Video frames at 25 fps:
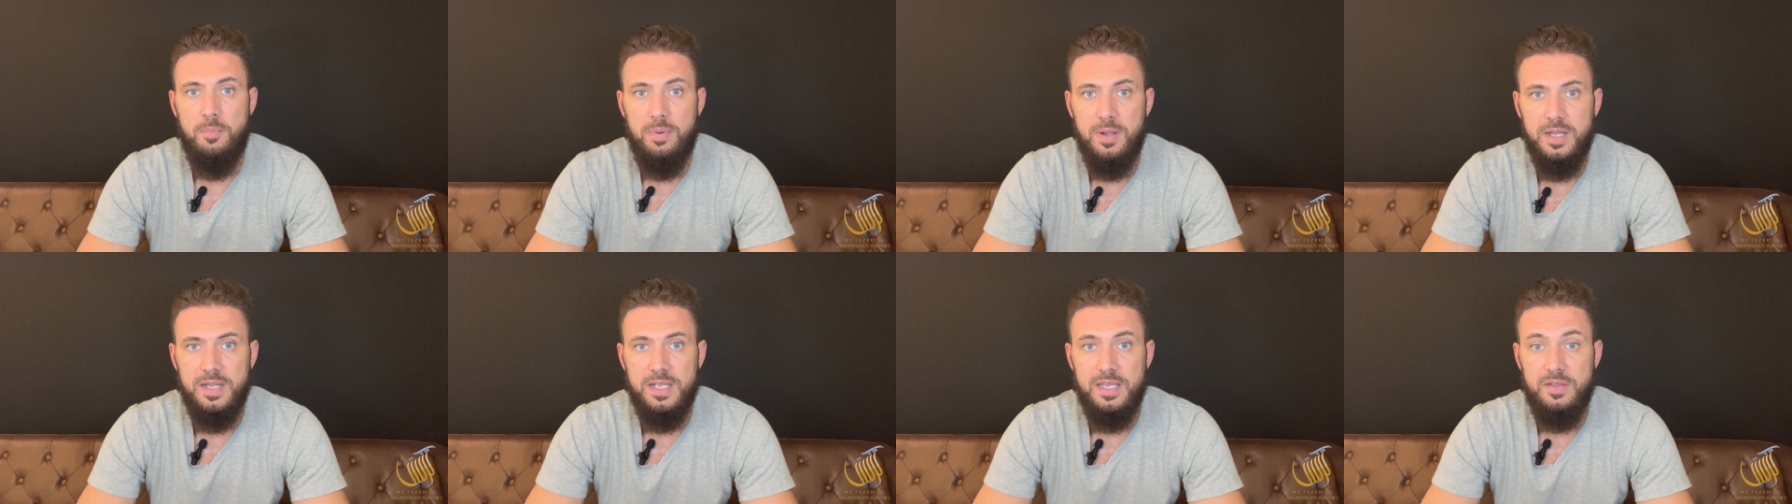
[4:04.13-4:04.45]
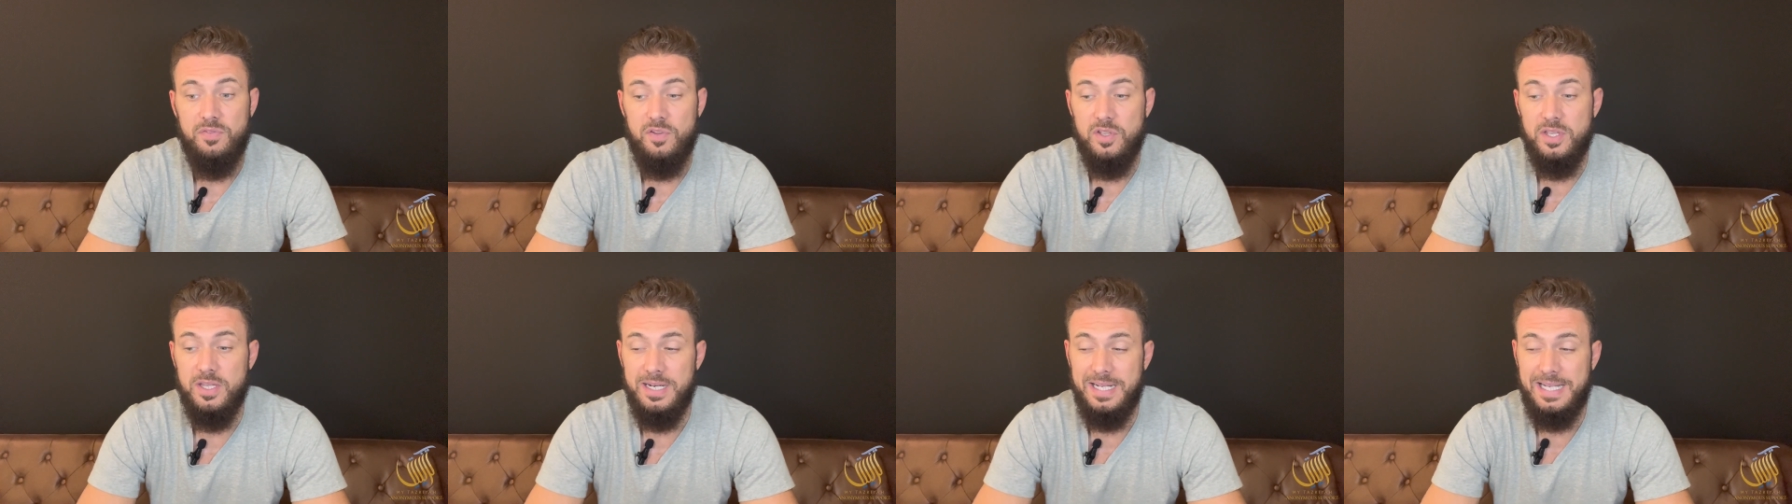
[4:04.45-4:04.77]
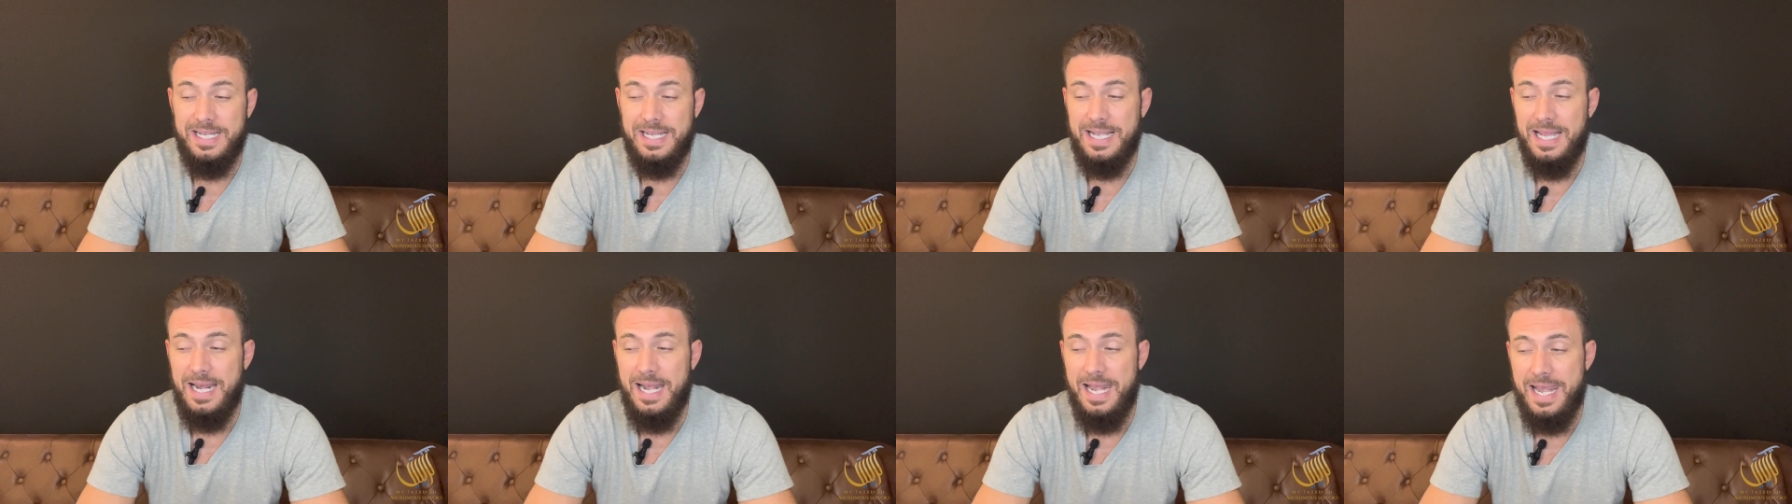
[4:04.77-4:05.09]
But if you're
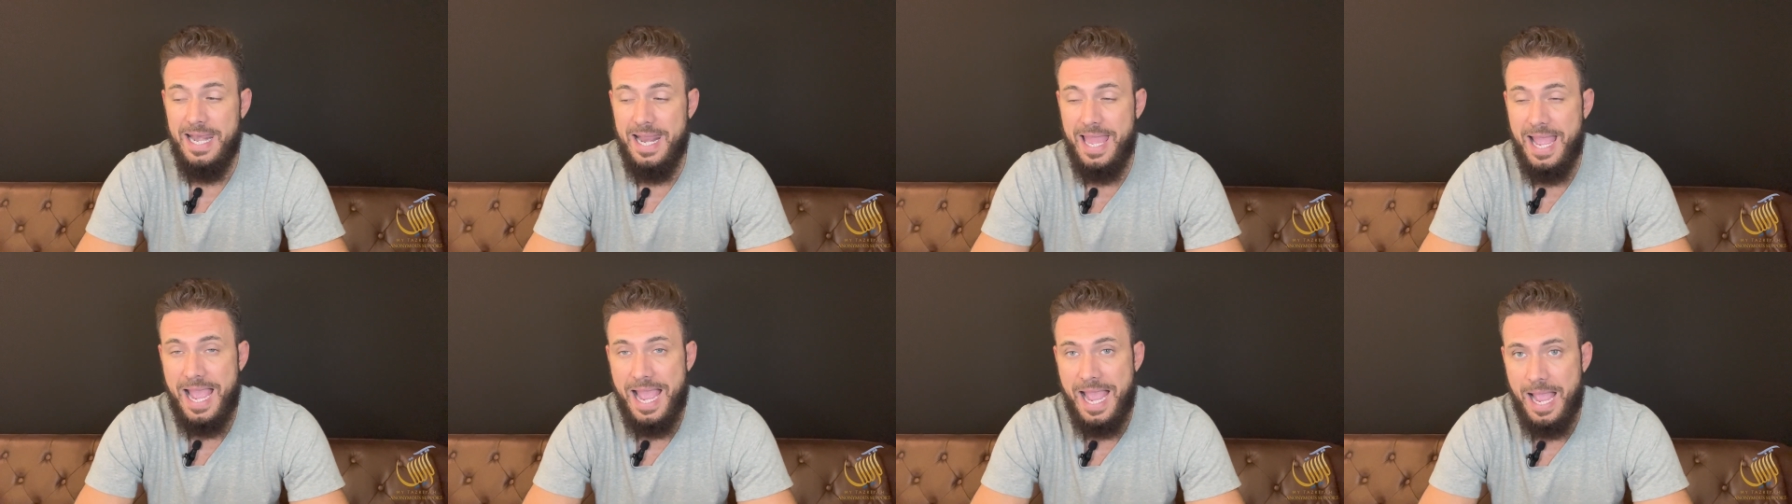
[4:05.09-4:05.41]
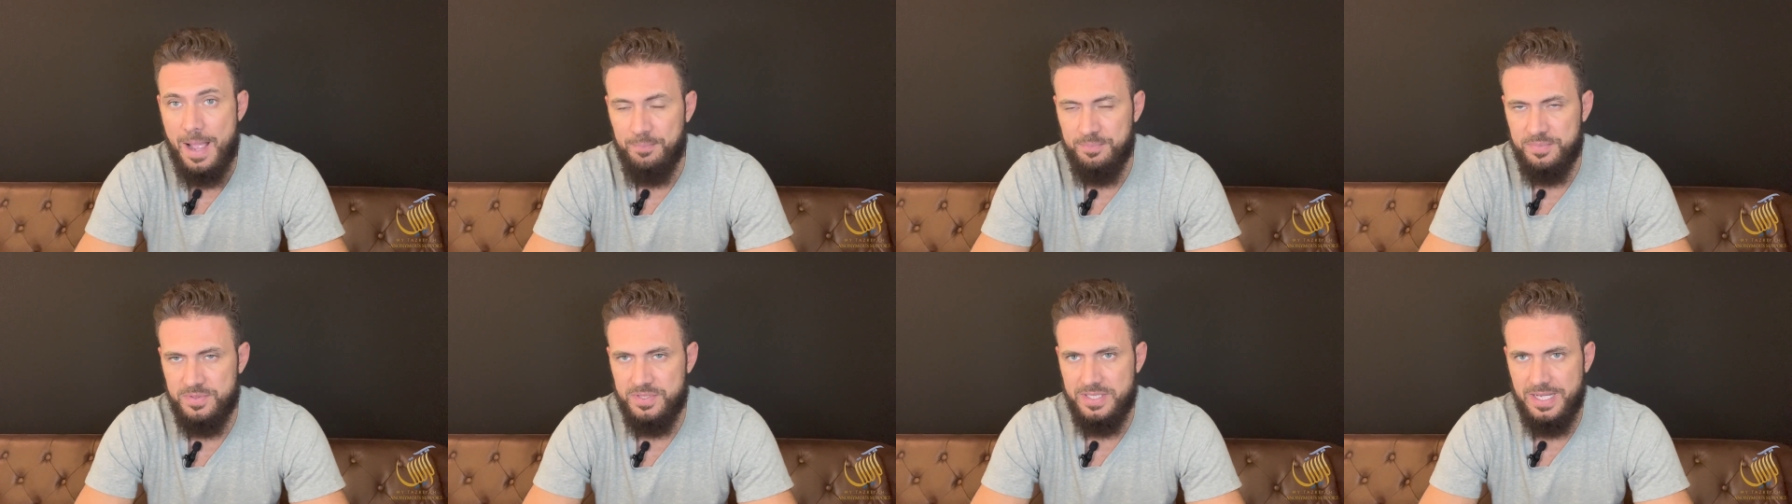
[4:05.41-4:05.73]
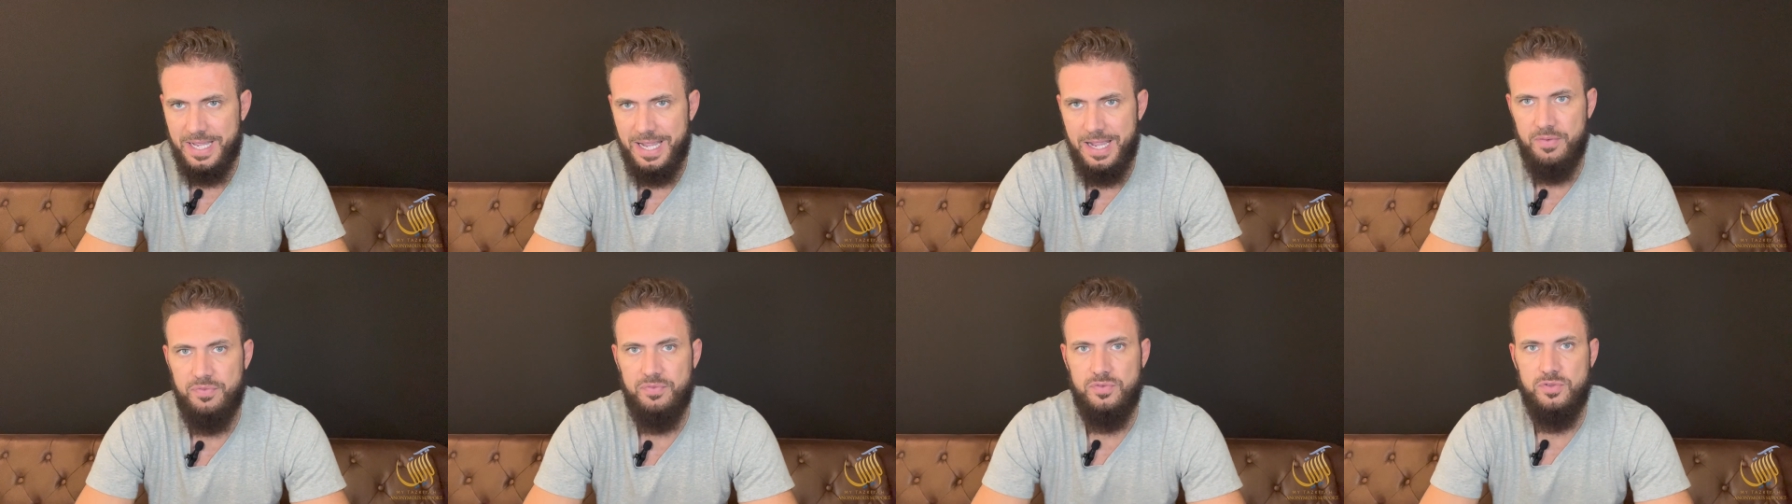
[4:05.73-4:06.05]
going to
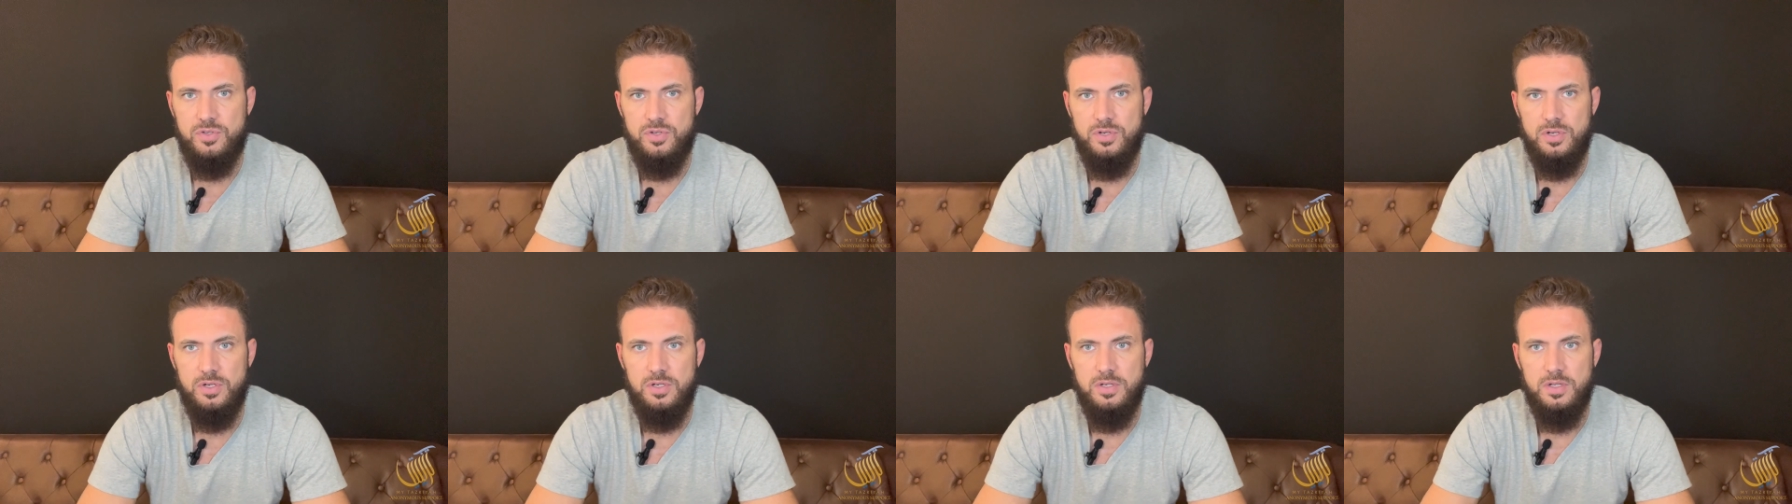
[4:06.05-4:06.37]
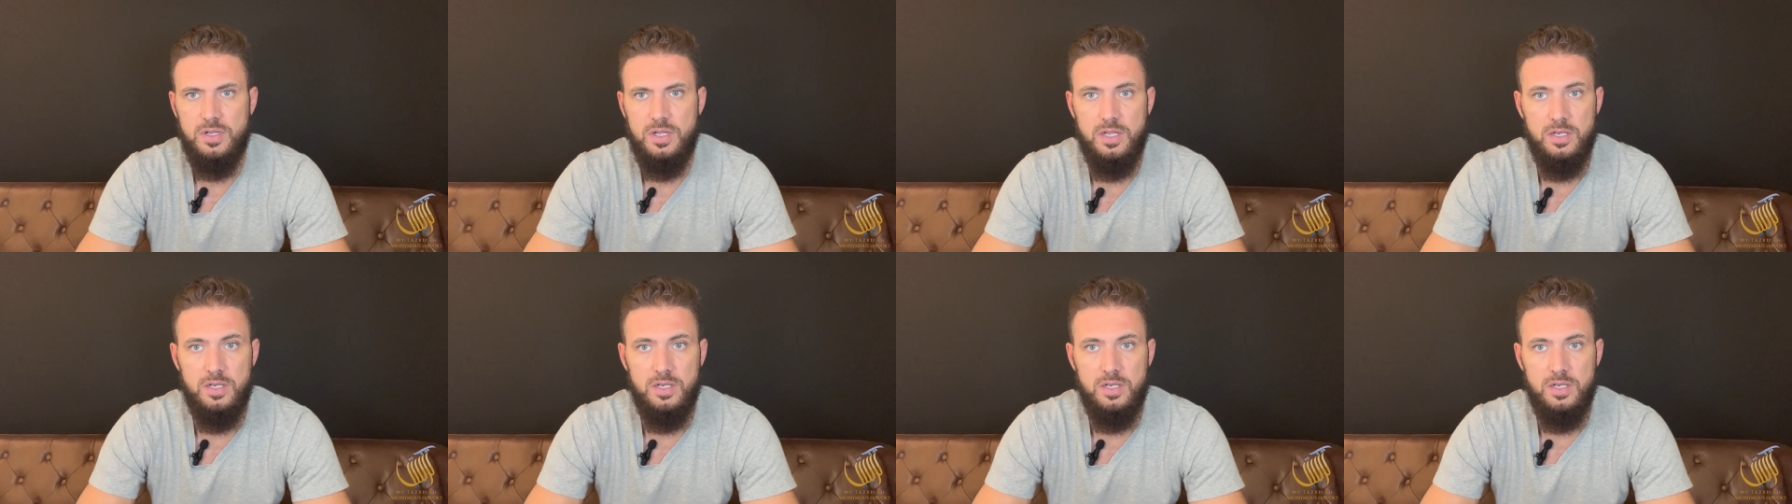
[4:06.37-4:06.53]
collapse after